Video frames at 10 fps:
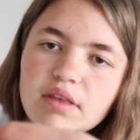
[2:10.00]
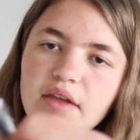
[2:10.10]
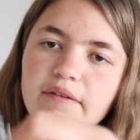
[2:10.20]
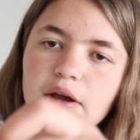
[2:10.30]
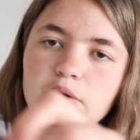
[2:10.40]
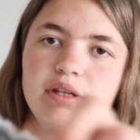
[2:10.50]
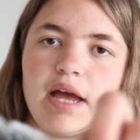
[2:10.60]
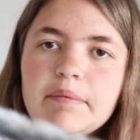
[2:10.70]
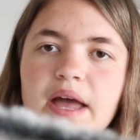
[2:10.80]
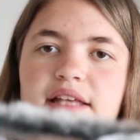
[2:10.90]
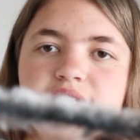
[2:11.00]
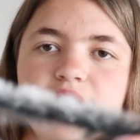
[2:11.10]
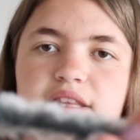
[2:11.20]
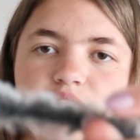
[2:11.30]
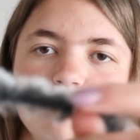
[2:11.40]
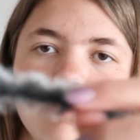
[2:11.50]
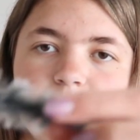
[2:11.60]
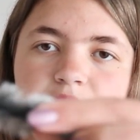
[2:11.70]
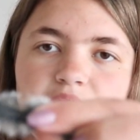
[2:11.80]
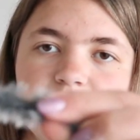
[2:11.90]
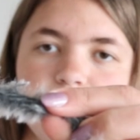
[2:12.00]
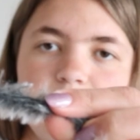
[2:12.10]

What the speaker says: if I hold it up, it has like this ribbon at the